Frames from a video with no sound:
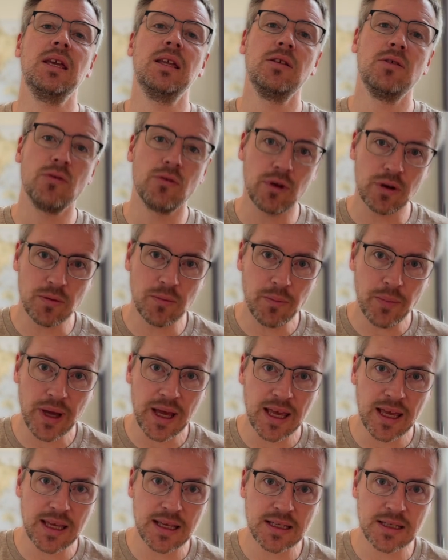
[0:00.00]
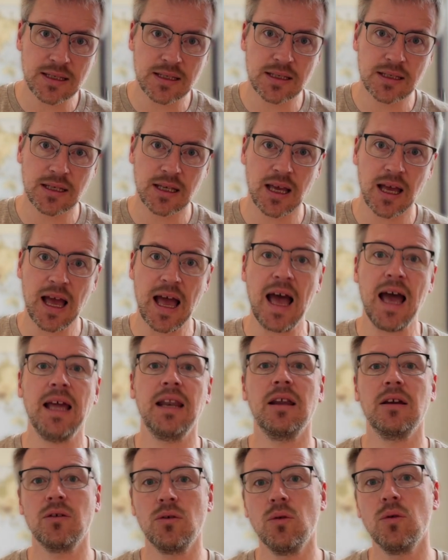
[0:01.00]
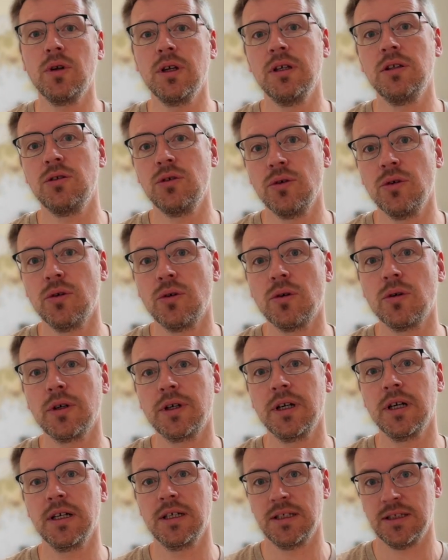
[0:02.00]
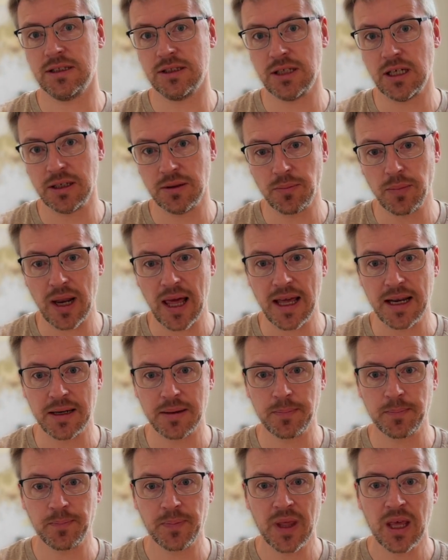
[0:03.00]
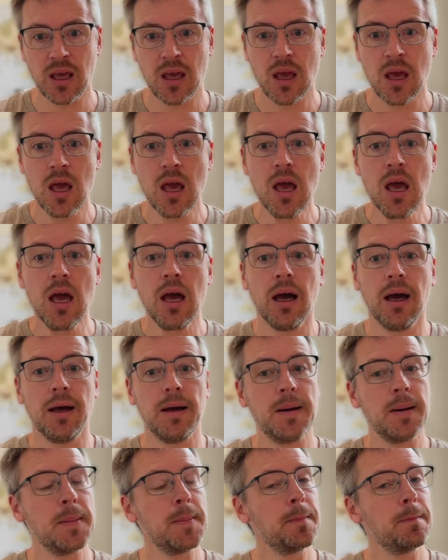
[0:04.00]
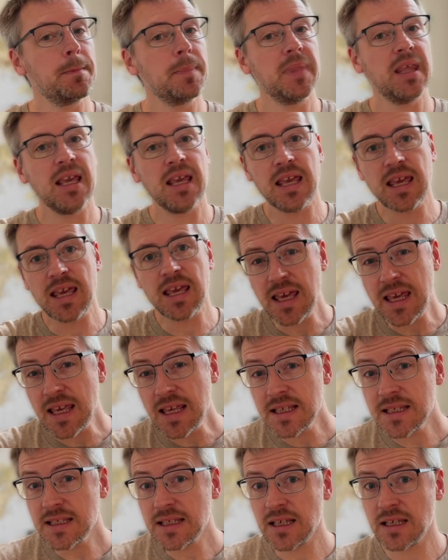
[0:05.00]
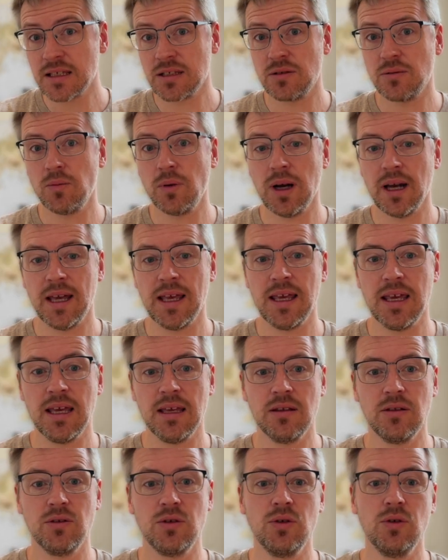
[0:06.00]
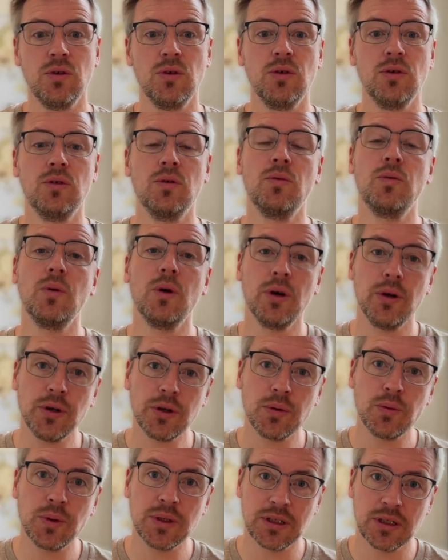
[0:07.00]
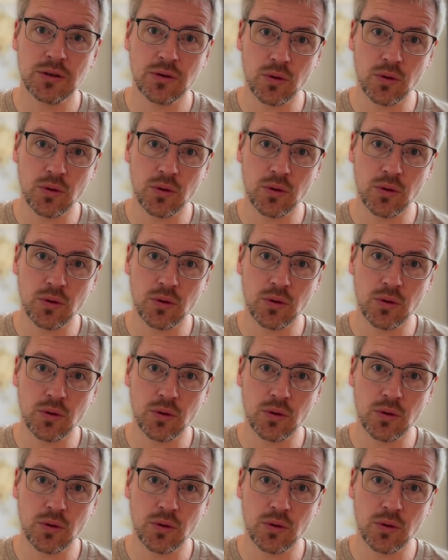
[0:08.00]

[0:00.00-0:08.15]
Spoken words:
your own pace and according to your study plan. The easiest way to work with the